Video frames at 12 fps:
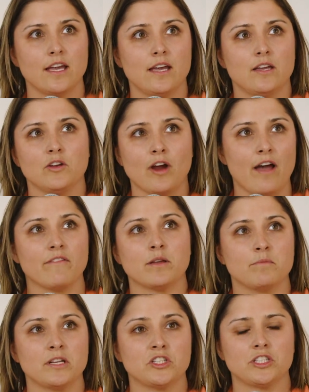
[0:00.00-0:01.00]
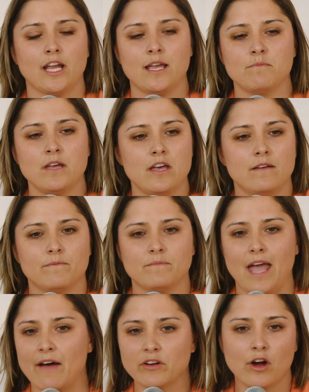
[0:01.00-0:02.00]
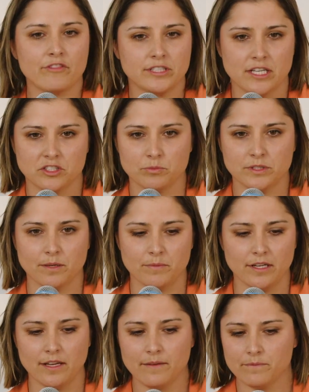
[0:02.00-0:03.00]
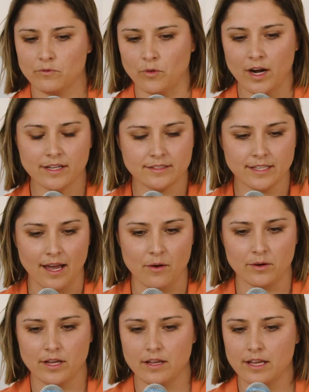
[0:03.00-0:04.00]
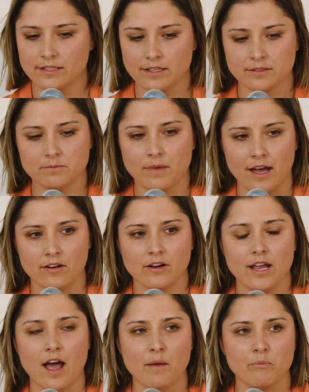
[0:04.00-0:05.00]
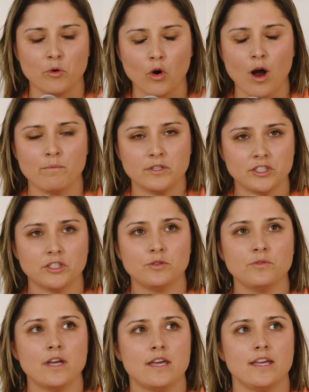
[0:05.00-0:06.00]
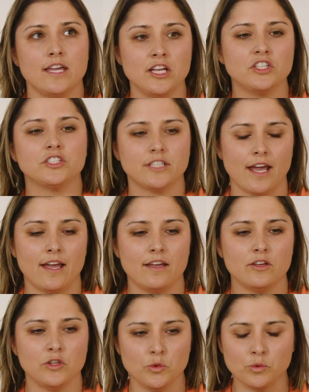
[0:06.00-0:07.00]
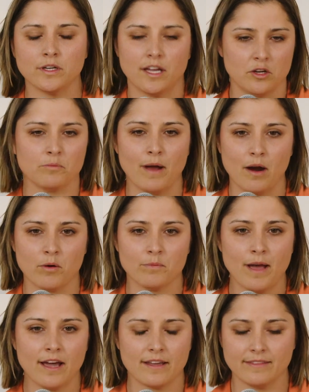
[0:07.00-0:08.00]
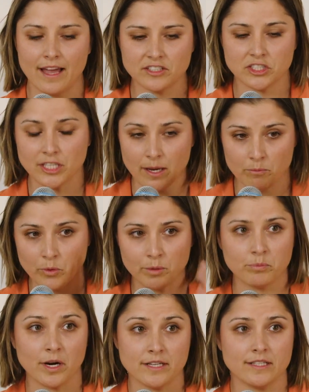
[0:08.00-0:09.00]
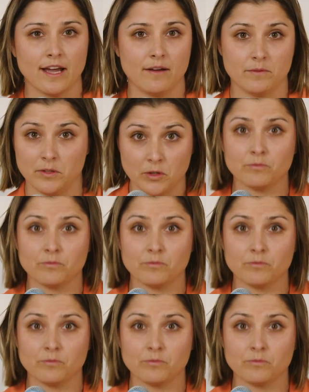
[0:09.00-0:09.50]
you're having a bit of shame, have a conversation with somebody. Write it down. It doesn't matter. I promise you, each day you will get your power back, and that shame will break down. You're